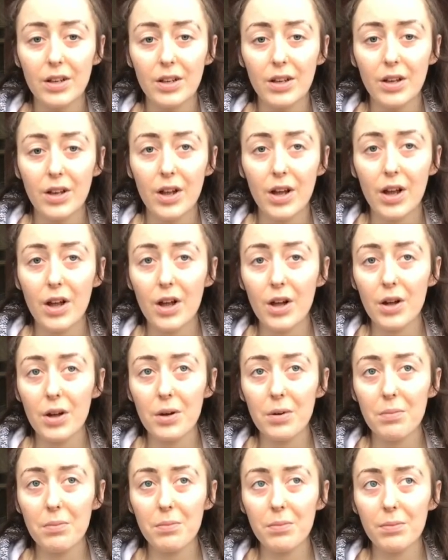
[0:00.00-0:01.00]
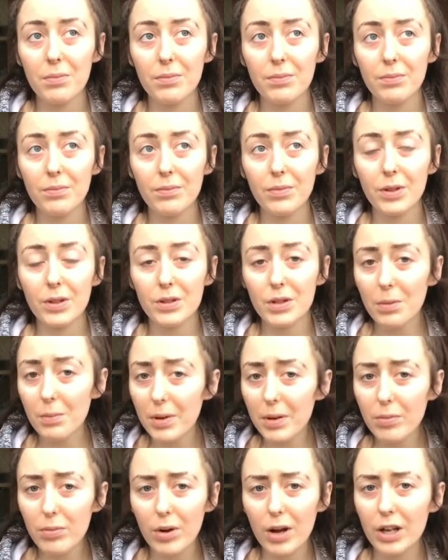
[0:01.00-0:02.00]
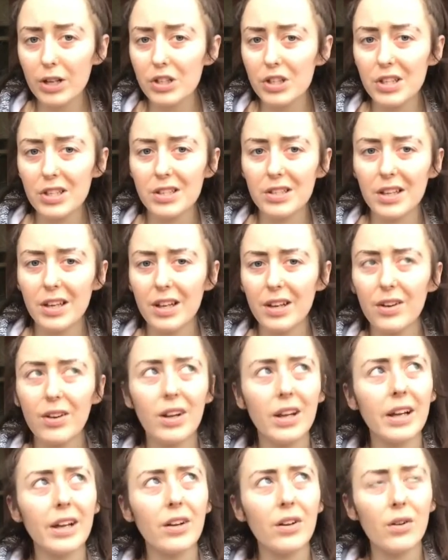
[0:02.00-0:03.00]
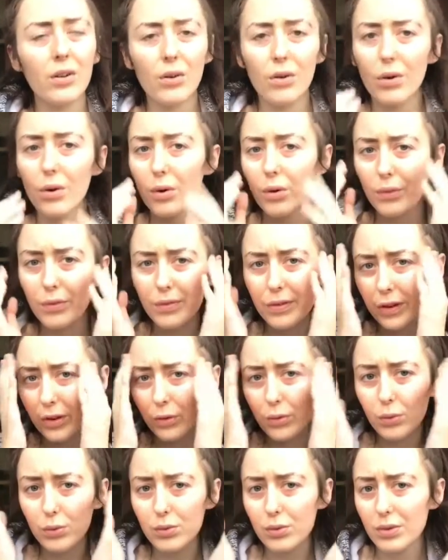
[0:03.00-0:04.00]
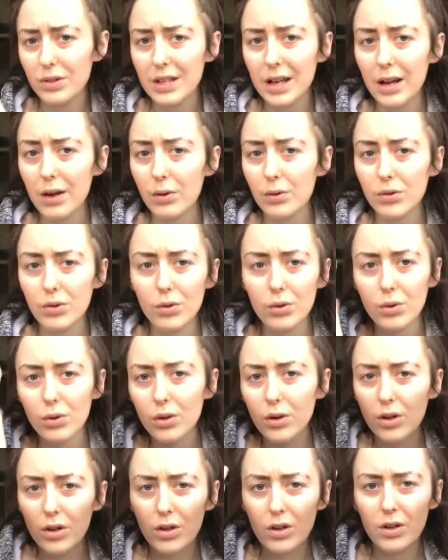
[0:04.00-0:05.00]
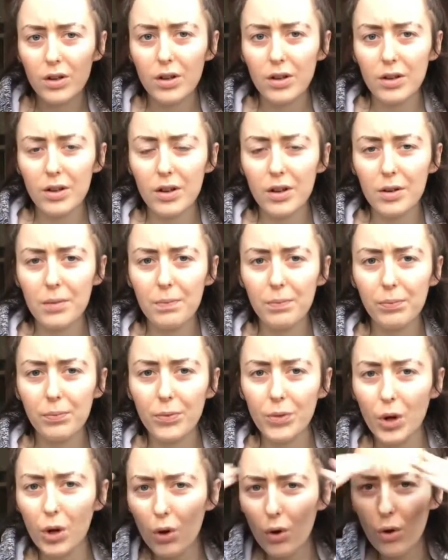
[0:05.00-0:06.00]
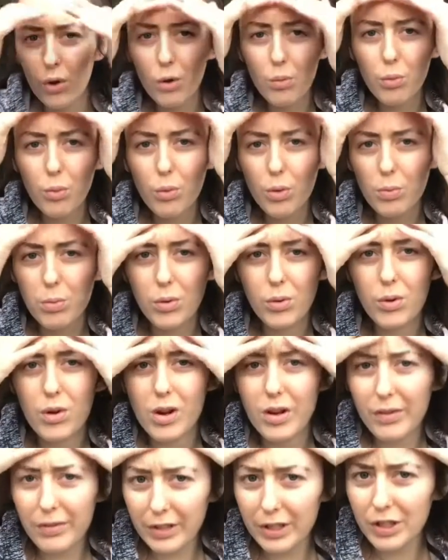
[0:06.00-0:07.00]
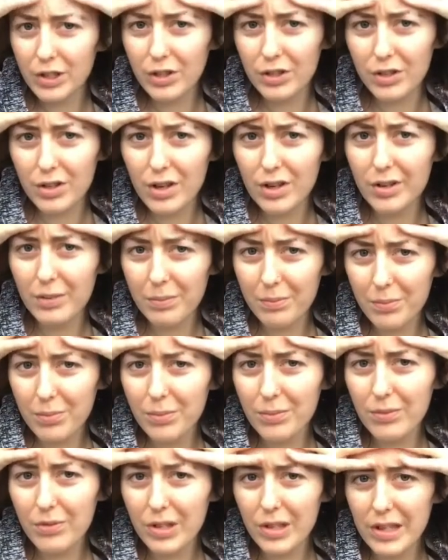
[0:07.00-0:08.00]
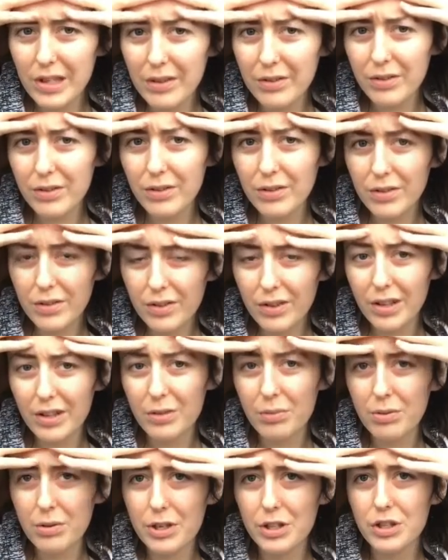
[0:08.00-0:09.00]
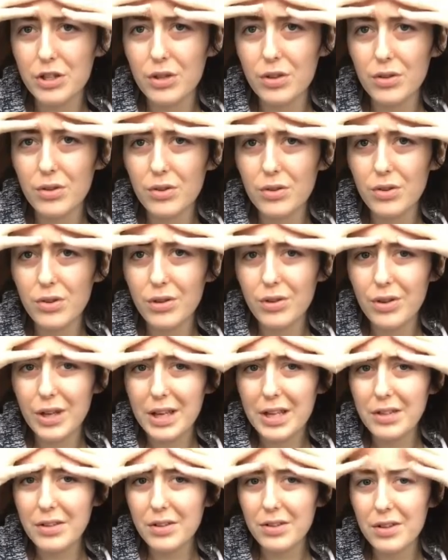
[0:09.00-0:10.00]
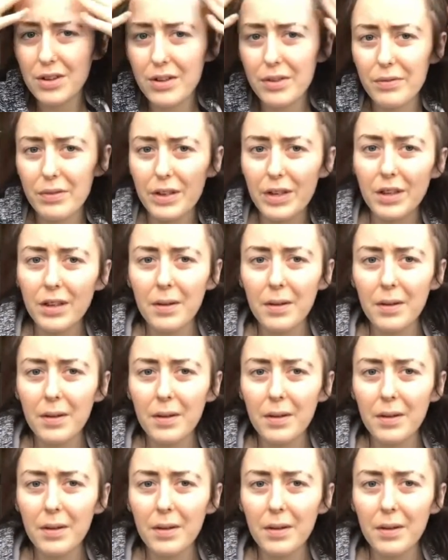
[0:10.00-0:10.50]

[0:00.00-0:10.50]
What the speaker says: Some people actually say like hot flannels or towels or hot water bottle kind of thing, just kind of relieve like the pressure on your head kind of thing.